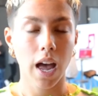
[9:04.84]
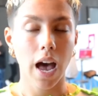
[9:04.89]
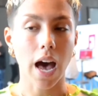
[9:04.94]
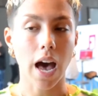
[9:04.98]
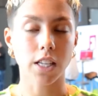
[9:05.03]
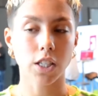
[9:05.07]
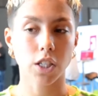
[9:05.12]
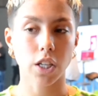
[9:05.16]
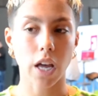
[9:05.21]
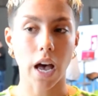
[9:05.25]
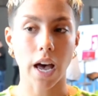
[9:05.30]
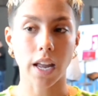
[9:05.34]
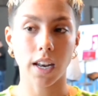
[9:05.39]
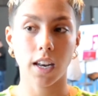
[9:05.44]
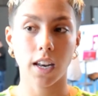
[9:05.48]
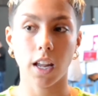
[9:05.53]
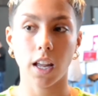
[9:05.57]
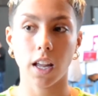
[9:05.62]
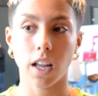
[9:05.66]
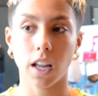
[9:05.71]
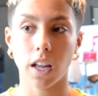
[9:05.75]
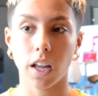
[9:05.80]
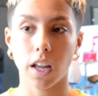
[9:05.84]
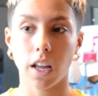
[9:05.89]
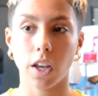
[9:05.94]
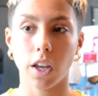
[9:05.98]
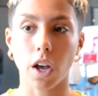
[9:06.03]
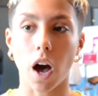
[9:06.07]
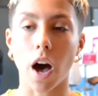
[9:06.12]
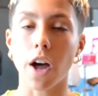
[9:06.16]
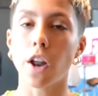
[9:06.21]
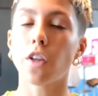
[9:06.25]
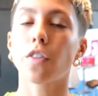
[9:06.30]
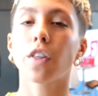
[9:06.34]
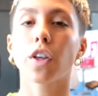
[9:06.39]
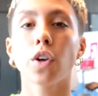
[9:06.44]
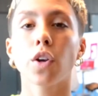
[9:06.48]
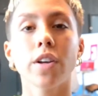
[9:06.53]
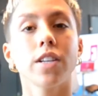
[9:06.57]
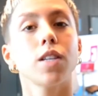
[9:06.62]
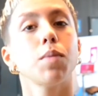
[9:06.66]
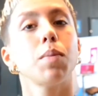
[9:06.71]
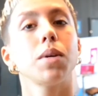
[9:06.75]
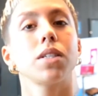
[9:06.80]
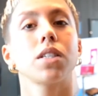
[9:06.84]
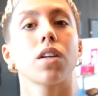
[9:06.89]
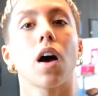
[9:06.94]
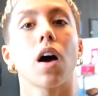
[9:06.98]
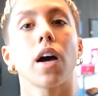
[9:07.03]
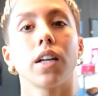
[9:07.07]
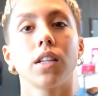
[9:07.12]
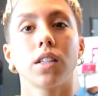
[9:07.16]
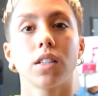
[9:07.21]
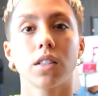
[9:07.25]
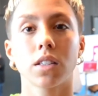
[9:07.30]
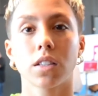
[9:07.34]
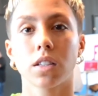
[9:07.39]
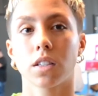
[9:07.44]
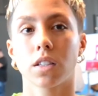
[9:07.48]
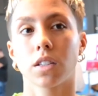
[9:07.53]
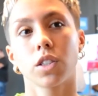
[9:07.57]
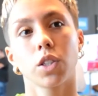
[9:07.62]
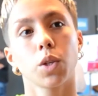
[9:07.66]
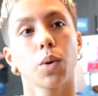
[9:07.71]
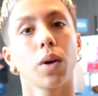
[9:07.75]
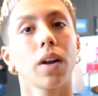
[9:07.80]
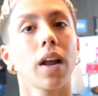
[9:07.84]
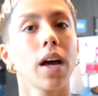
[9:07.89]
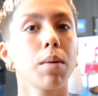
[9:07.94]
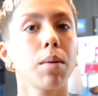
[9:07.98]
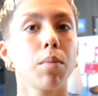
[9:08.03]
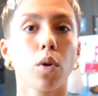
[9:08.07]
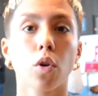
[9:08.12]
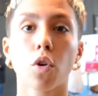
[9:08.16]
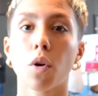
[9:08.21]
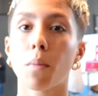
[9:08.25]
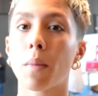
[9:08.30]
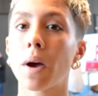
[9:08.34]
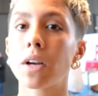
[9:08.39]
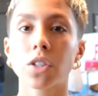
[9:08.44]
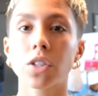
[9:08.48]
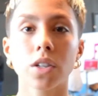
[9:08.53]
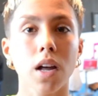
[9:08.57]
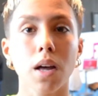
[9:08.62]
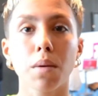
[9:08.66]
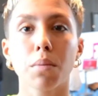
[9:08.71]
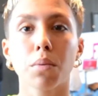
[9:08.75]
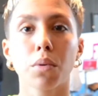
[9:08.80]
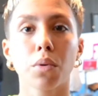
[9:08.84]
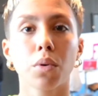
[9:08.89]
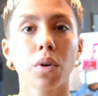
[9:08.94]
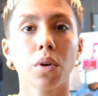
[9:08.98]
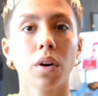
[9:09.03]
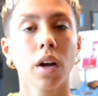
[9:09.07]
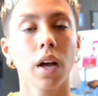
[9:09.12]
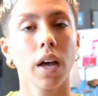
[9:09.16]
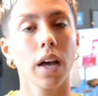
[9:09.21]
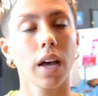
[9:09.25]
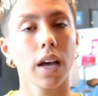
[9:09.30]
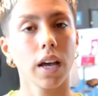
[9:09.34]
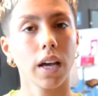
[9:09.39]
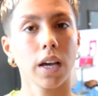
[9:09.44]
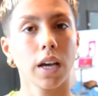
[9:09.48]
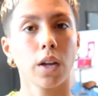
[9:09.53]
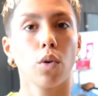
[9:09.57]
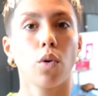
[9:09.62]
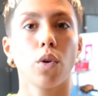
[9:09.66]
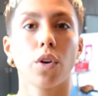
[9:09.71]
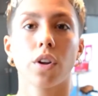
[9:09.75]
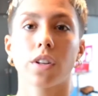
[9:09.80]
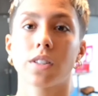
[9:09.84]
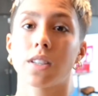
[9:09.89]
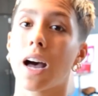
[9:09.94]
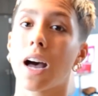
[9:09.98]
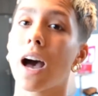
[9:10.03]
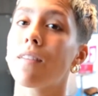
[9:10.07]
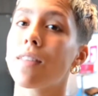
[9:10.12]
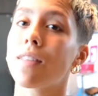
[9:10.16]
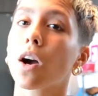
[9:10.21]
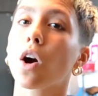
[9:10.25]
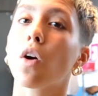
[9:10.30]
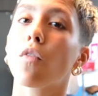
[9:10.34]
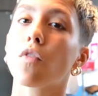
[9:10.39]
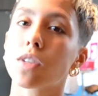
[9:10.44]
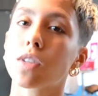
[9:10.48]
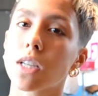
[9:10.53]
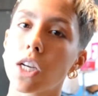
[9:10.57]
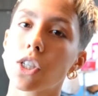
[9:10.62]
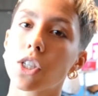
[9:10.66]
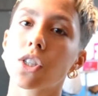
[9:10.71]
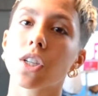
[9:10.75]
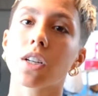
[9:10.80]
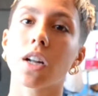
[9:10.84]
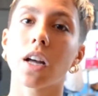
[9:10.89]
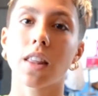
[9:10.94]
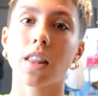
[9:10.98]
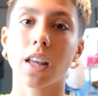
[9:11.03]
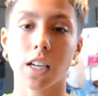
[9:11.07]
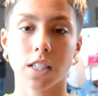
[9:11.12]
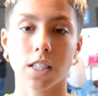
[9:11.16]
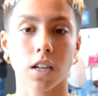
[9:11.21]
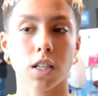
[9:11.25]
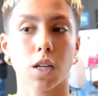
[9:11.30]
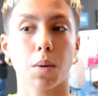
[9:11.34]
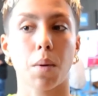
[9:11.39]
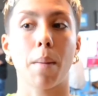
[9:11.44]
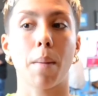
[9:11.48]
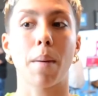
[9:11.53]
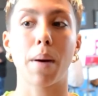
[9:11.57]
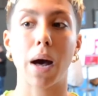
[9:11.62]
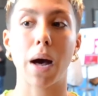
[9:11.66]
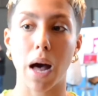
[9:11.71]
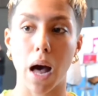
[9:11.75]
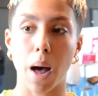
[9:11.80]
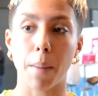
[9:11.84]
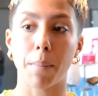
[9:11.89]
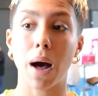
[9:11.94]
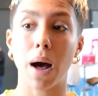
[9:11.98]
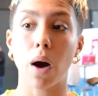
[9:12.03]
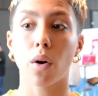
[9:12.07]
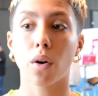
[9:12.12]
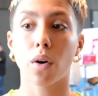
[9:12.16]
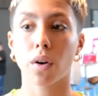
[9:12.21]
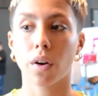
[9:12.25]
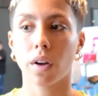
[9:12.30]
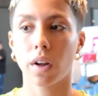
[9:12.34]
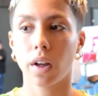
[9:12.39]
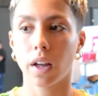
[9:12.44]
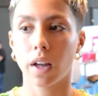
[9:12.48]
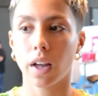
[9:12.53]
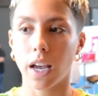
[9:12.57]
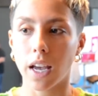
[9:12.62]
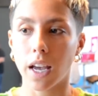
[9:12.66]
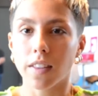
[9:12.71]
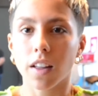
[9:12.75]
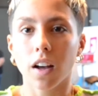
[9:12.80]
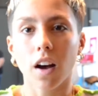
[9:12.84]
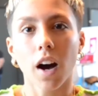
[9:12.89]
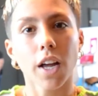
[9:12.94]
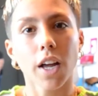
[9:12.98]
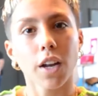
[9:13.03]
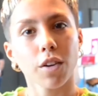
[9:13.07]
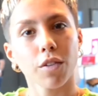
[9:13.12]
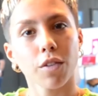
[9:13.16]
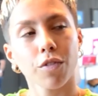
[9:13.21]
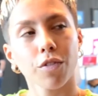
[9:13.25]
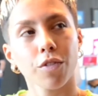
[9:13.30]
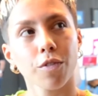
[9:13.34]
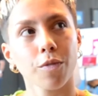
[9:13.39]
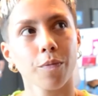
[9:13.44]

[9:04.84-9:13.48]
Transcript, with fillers: And I don't think you need to be signed to a label or a major label in order to have that conversation. I think it's about, in the kind of